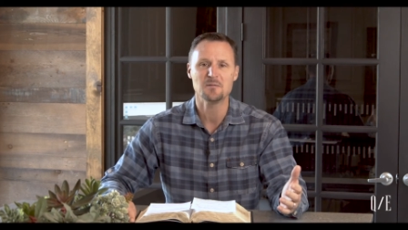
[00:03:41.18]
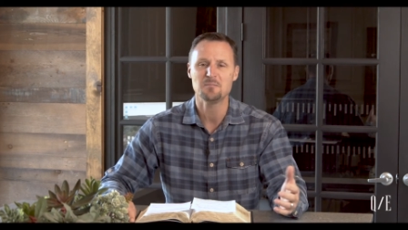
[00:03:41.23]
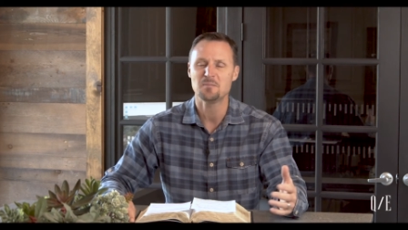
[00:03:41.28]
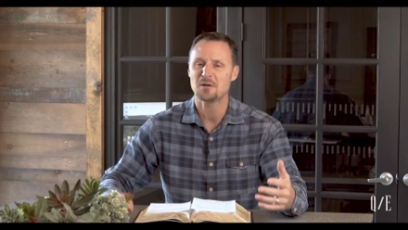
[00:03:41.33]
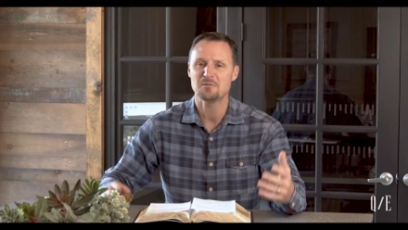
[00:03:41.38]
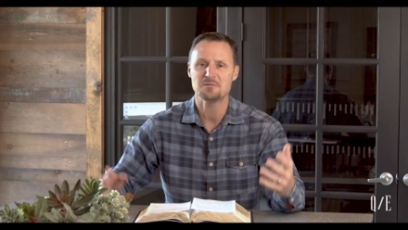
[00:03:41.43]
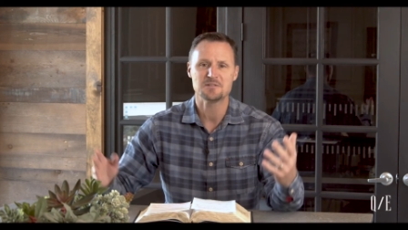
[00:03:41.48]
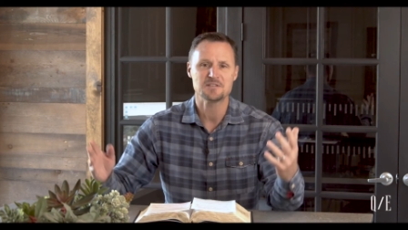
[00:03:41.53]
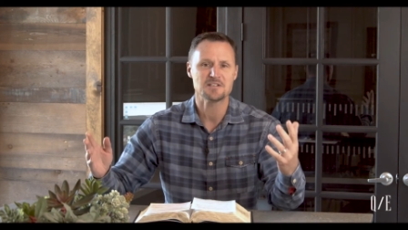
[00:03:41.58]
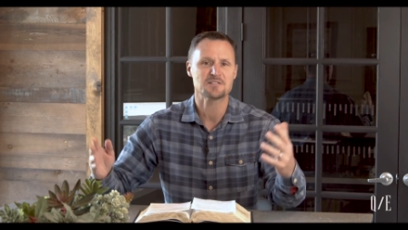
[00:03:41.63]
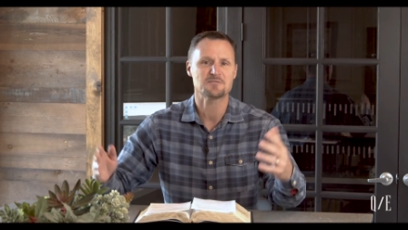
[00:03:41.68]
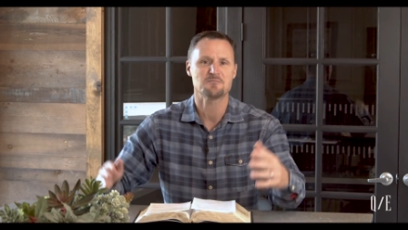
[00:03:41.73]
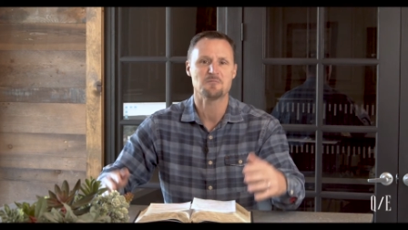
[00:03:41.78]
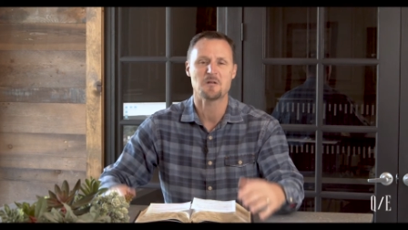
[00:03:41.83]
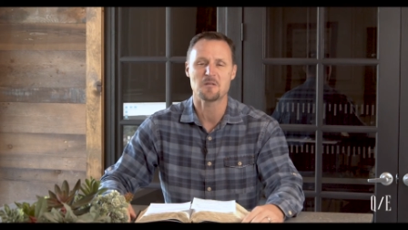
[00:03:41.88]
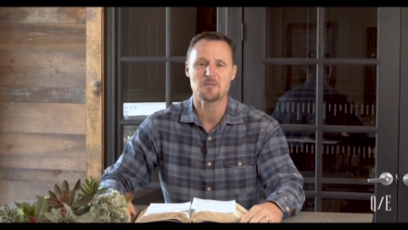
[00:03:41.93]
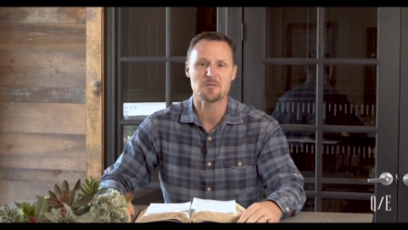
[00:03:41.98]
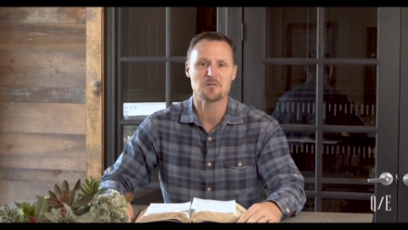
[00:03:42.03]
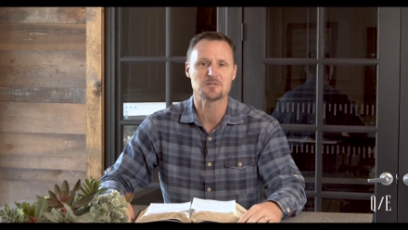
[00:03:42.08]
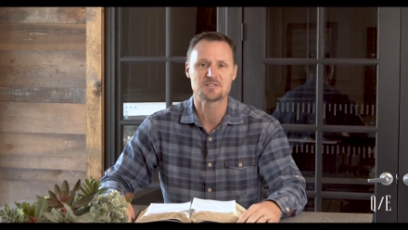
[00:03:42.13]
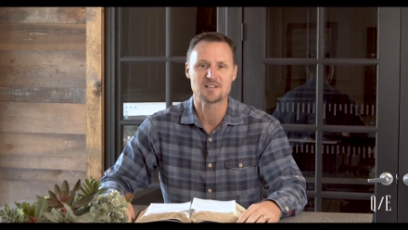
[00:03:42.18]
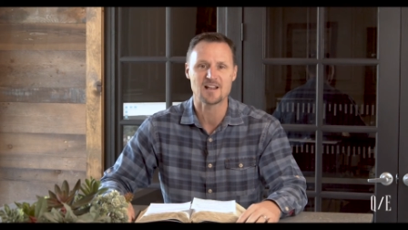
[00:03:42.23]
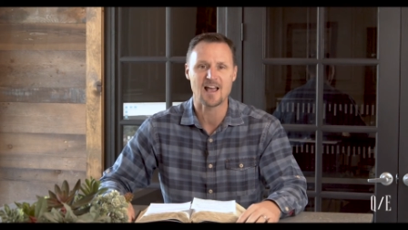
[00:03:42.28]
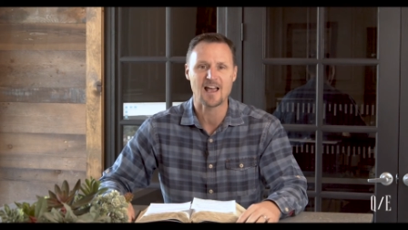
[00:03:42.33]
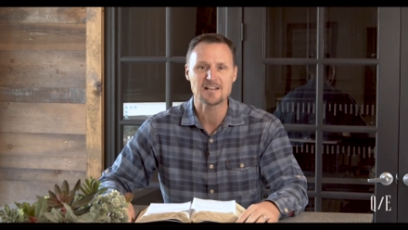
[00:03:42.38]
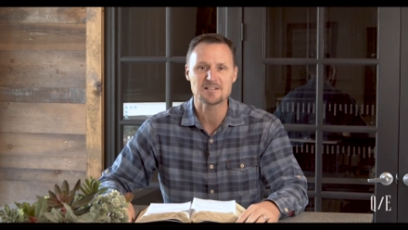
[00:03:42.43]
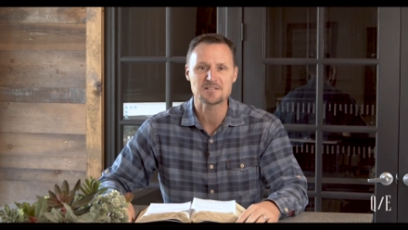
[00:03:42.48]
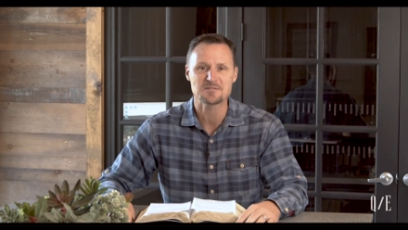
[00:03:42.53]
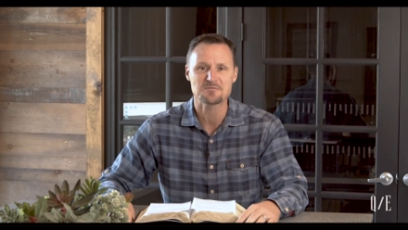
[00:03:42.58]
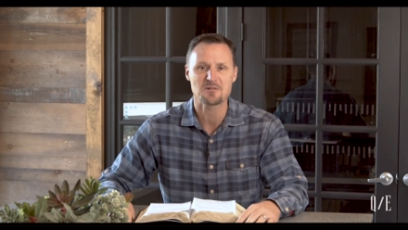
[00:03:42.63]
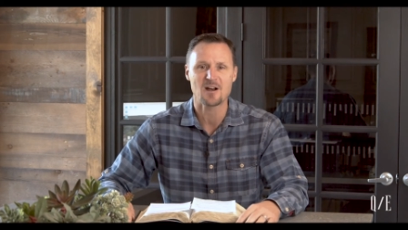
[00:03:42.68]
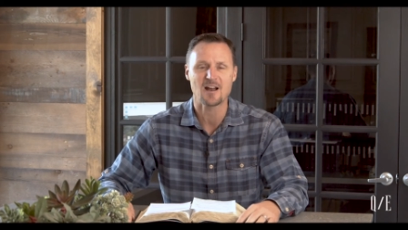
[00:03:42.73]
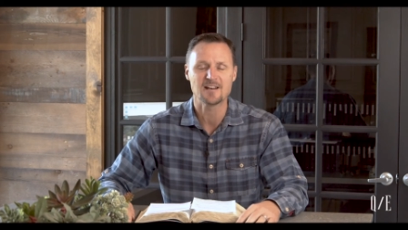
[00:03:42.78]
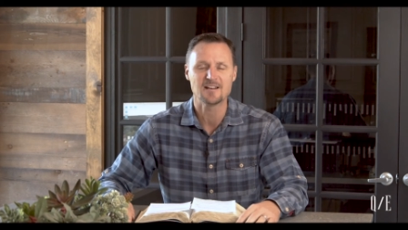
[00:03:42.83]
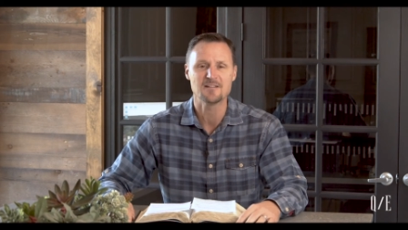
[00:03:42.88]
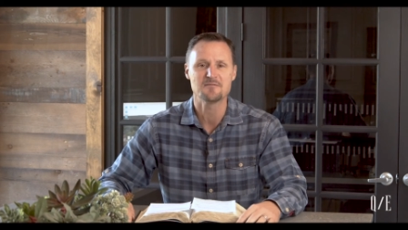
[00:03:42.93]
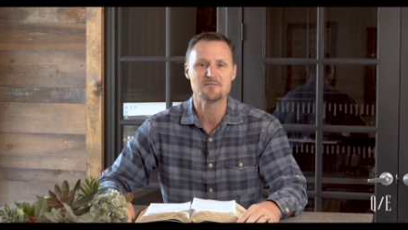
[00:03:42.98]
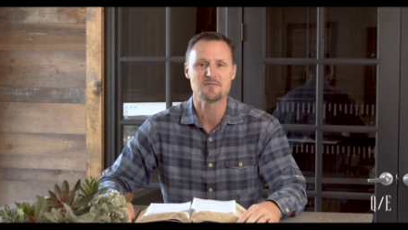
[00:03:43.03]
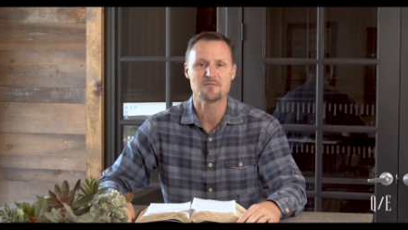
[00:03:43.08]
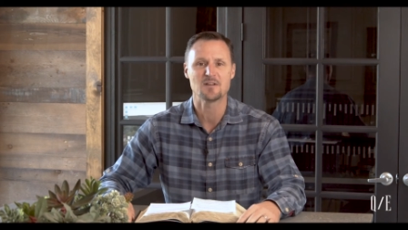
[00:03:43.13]
it, but it was just one of those nights where I
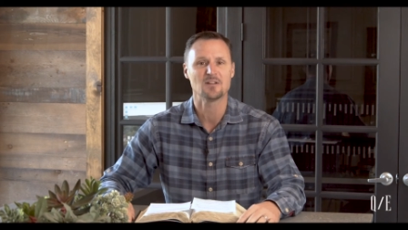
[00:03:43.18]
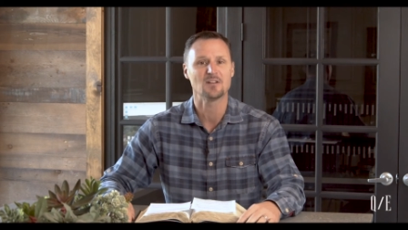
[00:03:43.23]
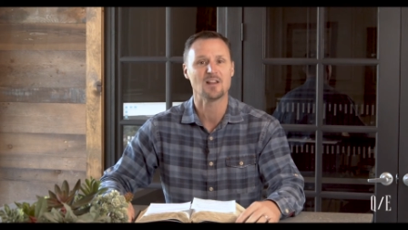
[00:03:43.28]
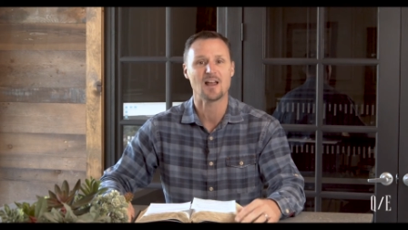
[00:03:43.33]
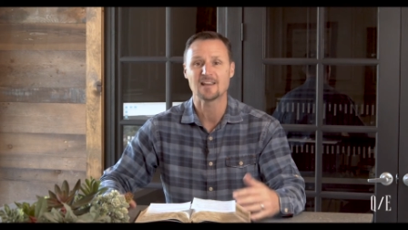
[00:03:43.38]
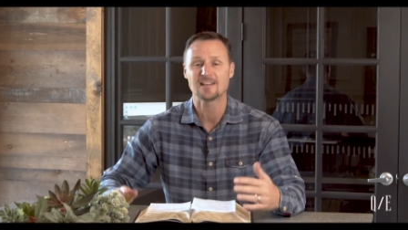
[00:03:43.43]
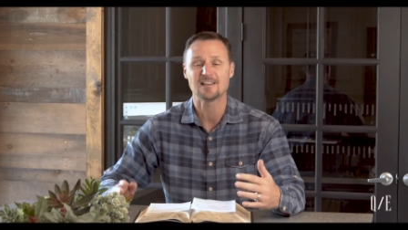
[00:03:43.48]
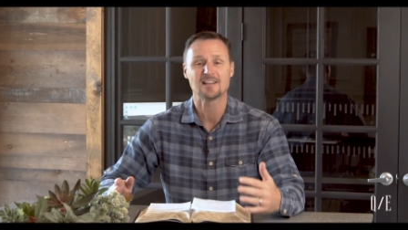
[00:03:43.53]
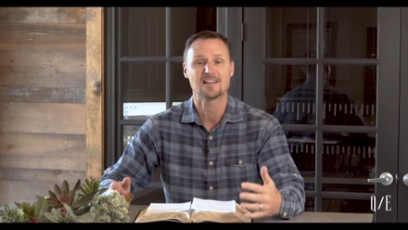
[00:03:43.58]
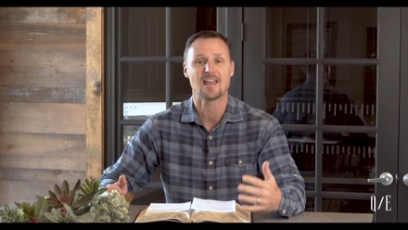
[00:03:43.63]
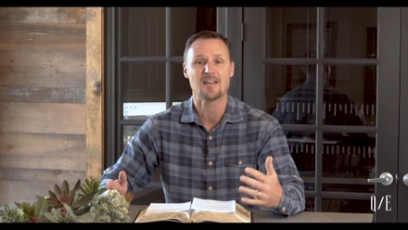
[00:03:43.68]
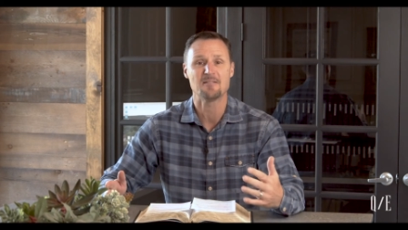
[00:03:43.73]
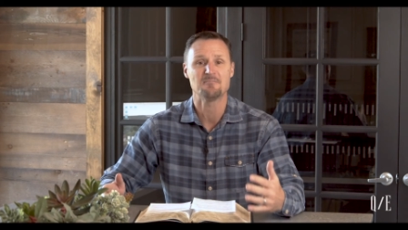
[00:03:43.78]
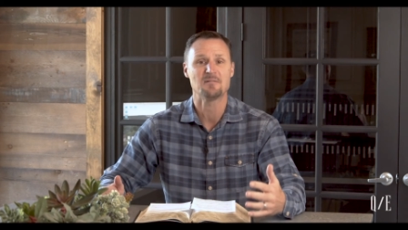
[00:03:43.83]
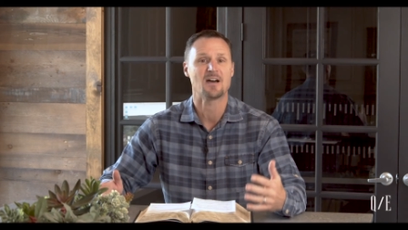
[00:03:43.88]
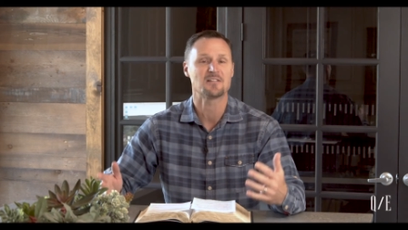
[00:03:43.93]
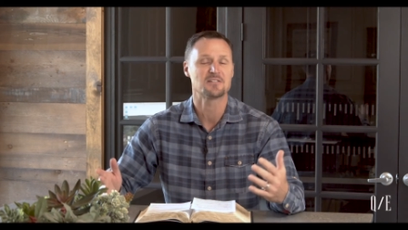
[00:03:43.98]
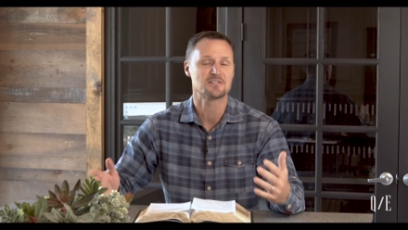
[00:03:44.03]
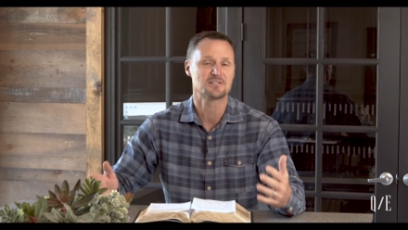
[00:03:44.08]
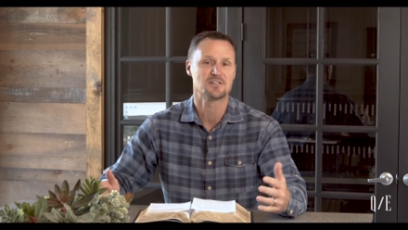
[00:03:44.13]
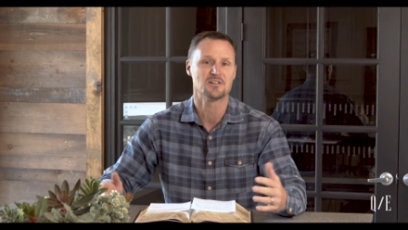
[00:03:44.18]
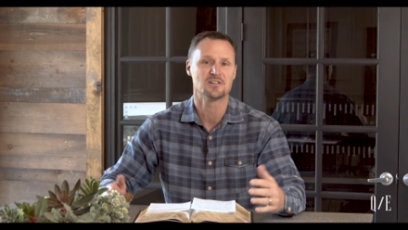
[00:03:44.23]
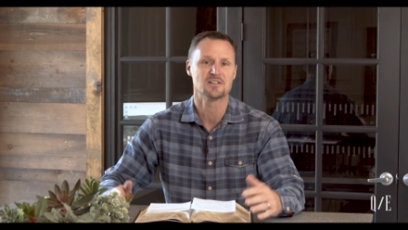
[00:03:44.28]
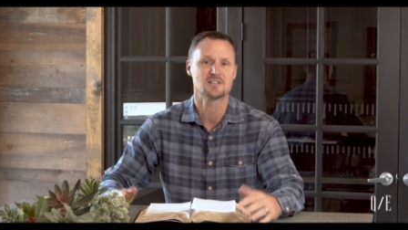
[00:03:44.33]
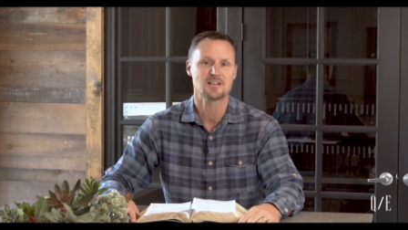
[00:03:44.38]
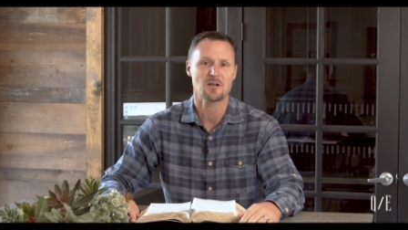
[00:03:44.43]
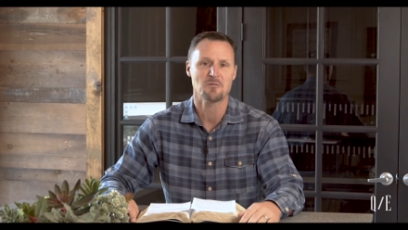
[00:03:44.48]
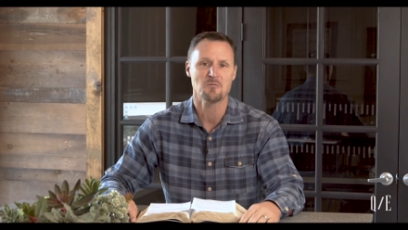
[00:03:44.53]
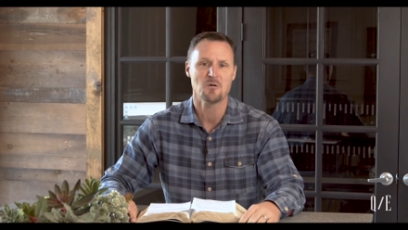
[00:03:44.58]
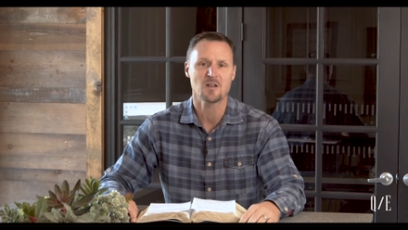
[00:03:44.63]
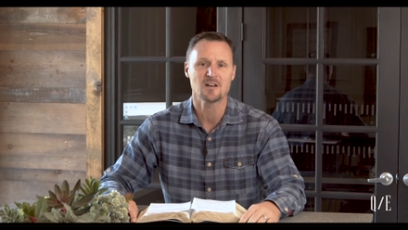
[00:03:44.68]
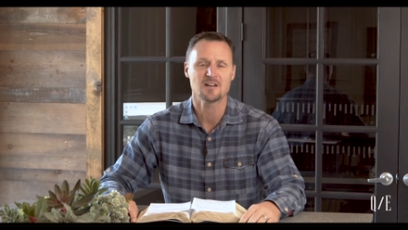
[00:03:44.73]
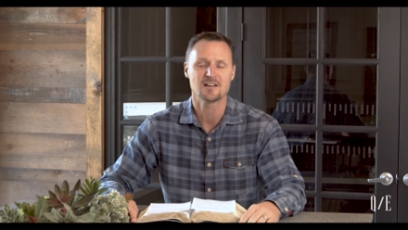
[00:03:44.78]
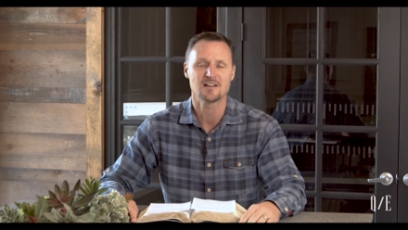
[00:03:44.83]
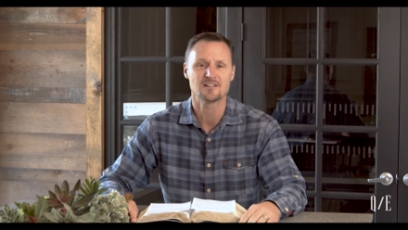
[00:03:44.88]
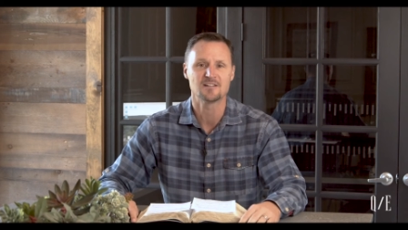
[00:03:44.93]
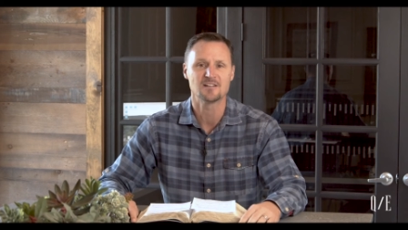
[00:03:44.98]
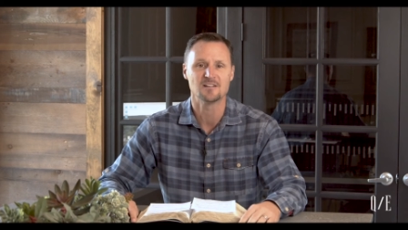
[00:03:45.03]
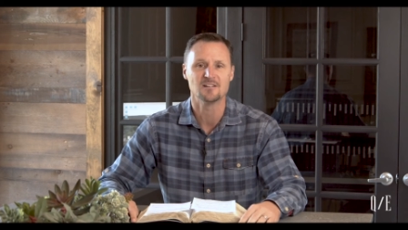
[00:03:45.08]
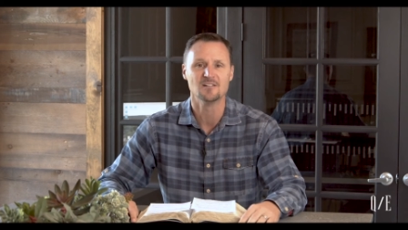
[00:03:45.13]
didn't feel like it came out as good as I wanted
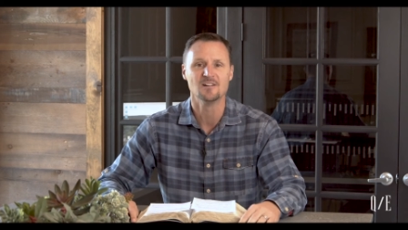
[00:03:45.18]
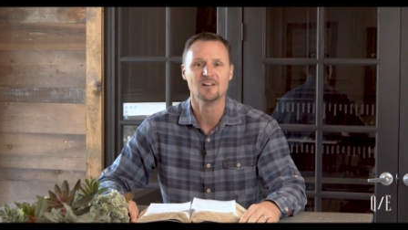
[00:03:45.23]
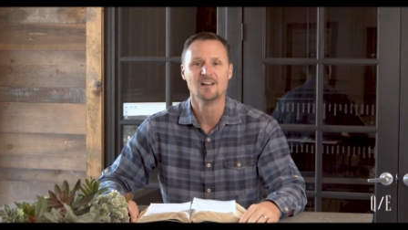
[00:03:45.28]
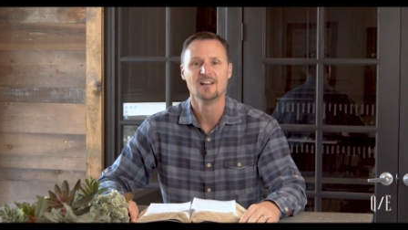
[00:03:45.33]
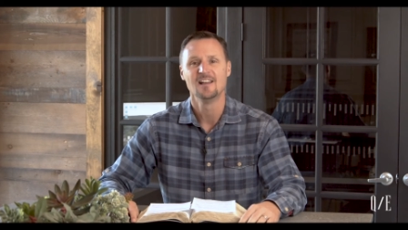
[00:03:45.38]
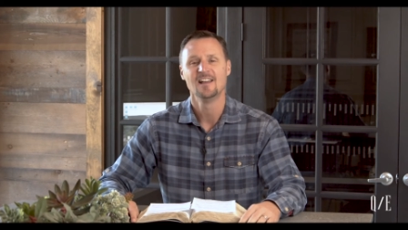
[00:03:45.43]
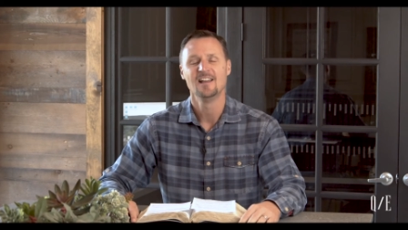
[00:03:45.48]
it to.